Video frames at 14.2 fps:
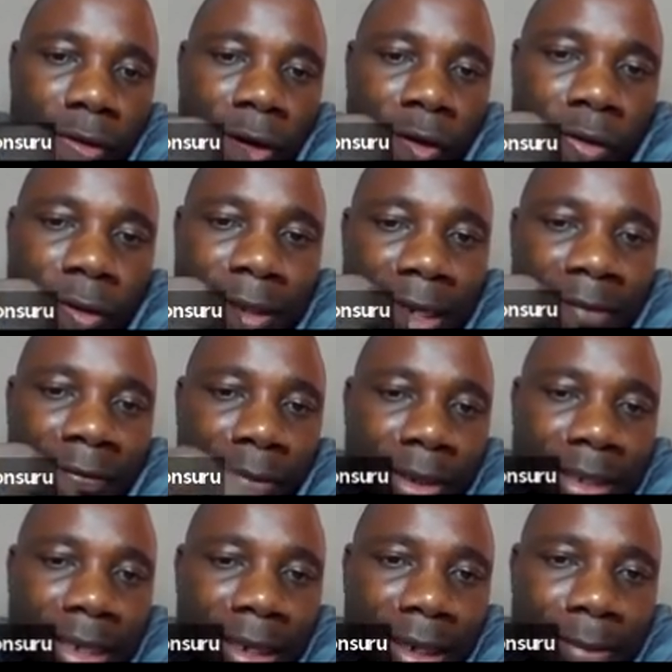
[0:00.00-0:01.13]
Control Z. If you
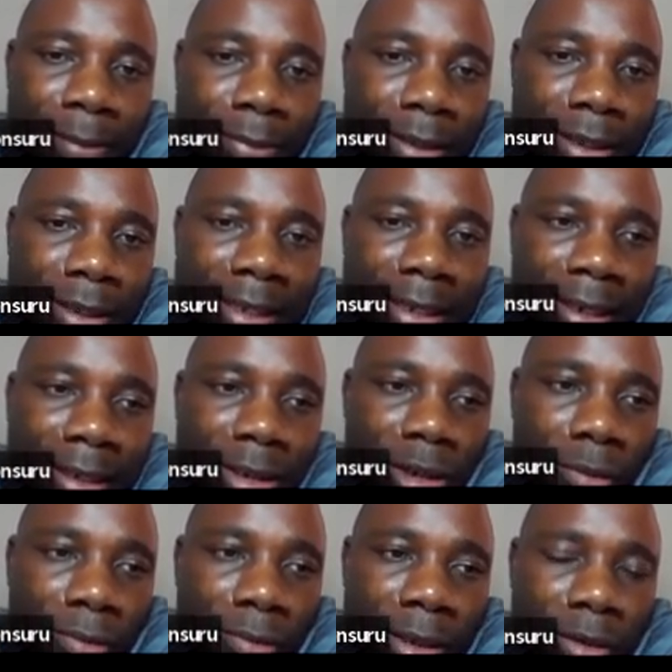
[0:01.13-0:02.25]
mistakenly delete anything,
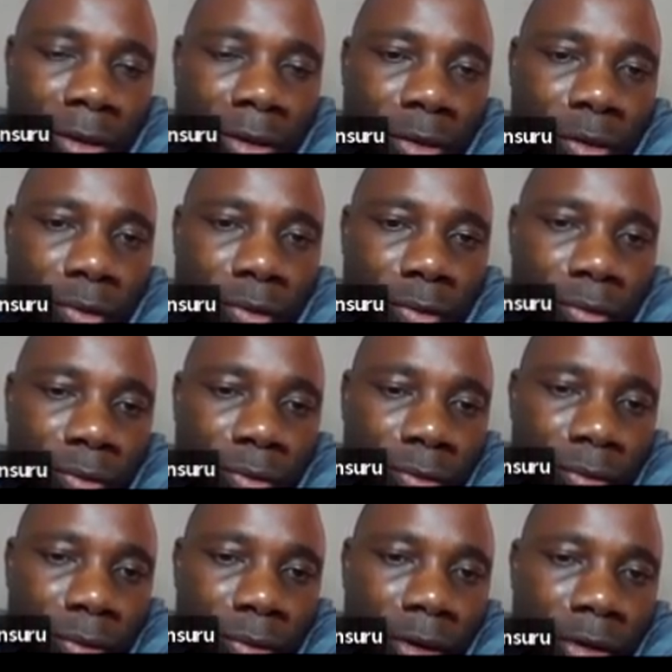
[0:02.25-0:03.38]
always undo.
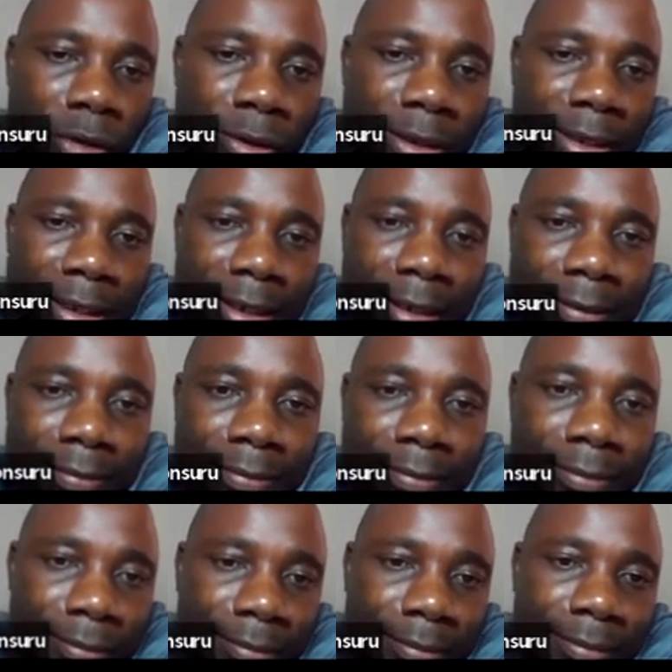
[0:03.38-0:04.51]
Control Z.
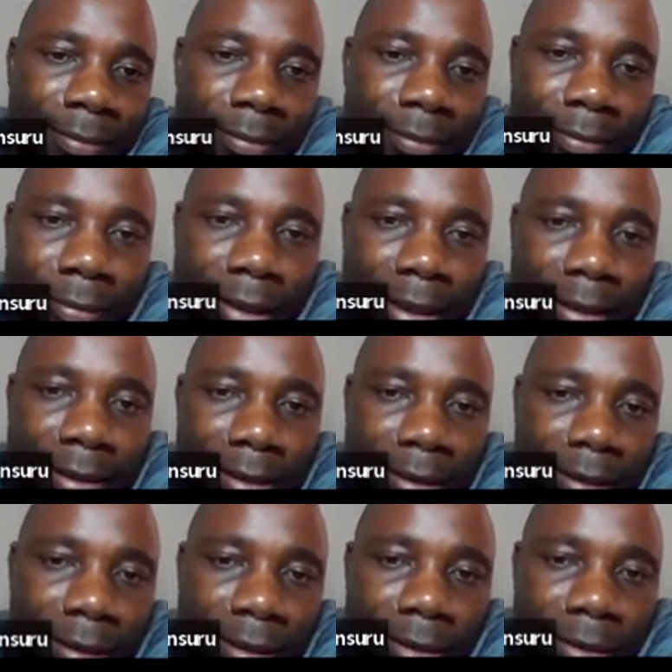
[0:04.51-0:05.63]
Yes.
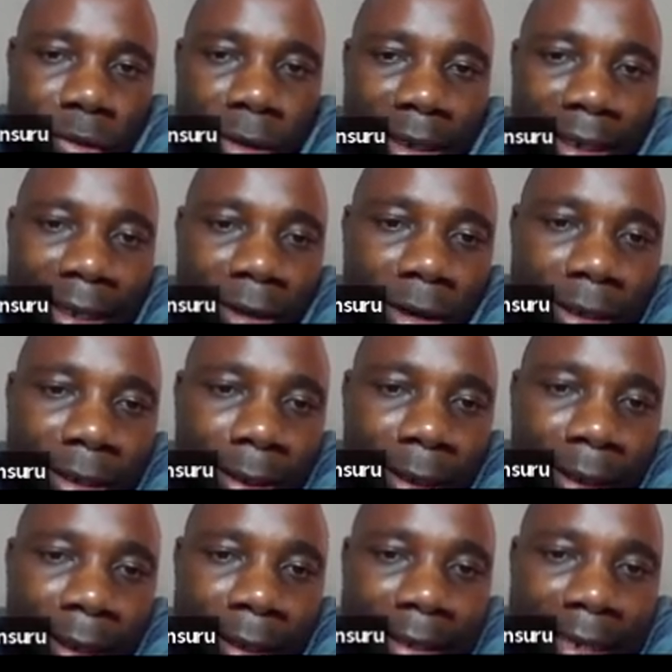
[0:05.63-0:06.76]
So click on
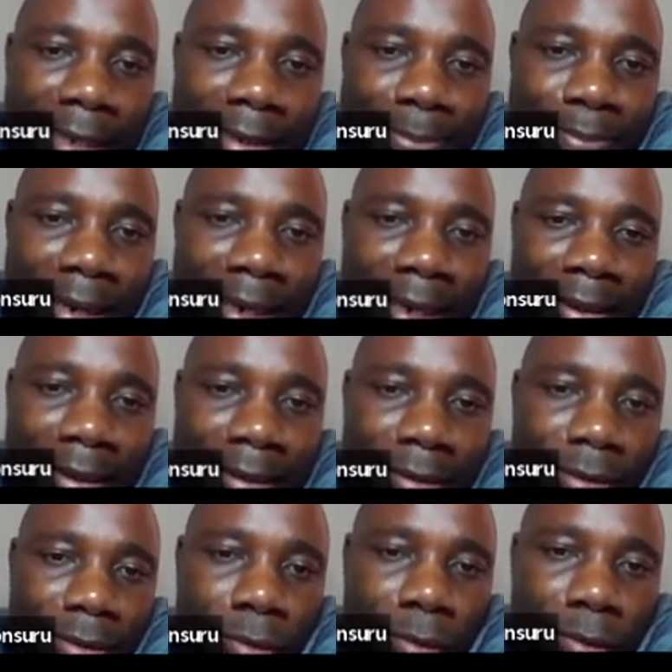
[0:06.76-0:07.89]
that banner.
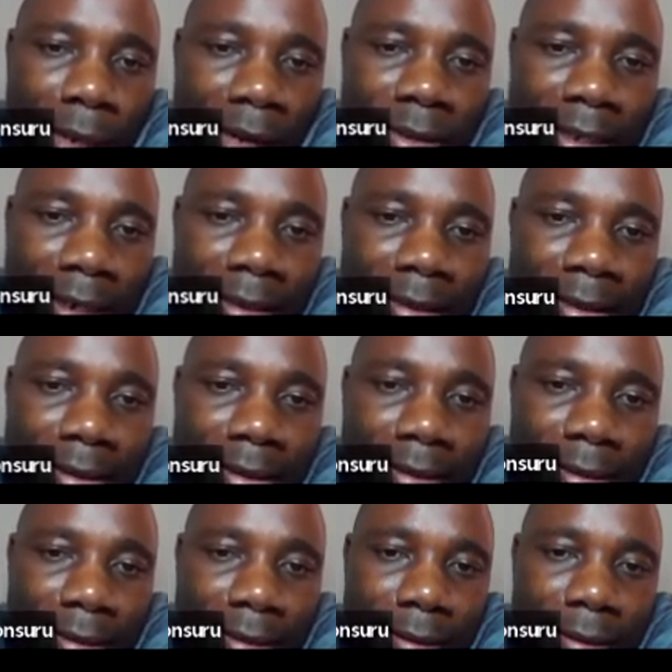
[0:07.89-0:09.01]
No, outside.
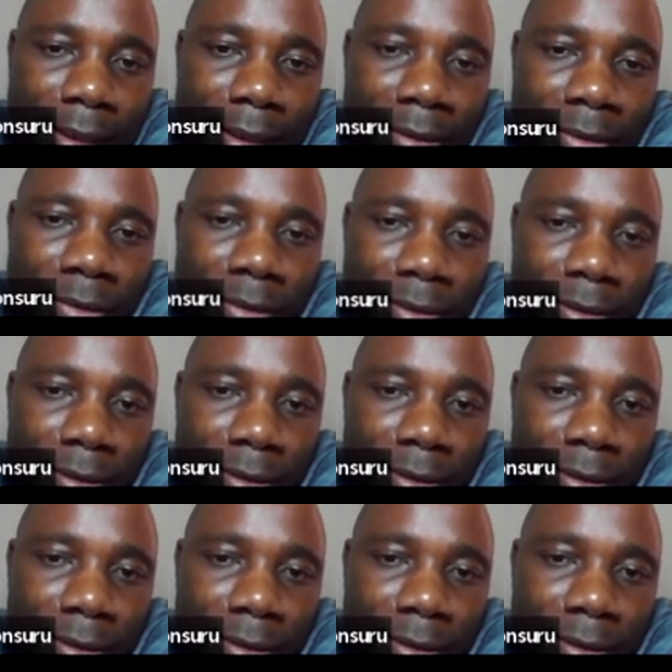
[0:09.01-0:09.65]
Out.